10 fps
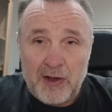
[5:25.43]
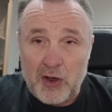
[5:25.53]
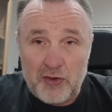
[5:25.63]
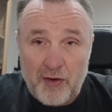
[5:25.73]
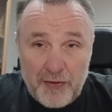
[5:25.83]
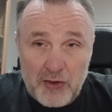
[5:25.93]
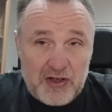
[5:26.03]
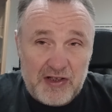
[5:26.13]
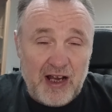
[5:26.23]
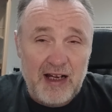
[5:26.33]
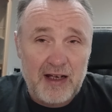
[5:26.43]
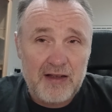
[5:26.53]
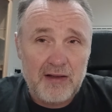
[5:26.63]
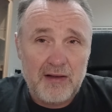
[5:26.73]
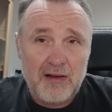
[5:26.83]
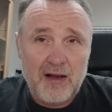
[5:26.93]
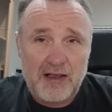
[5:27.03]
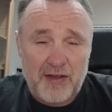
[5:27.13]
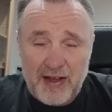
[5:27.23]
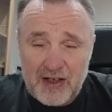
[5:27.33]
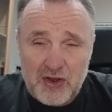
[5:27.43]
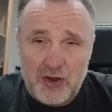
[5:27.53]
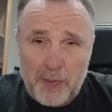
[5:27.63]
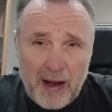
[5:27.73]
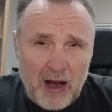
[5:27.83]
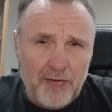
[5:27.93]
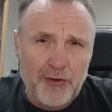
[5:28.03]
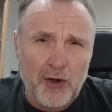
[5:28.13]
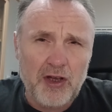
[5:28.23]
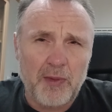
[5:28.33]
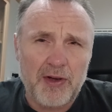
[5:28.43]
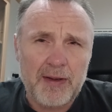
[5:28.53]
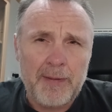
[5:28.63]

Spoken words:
could refuse to sign it, because I think it's such a powerful document.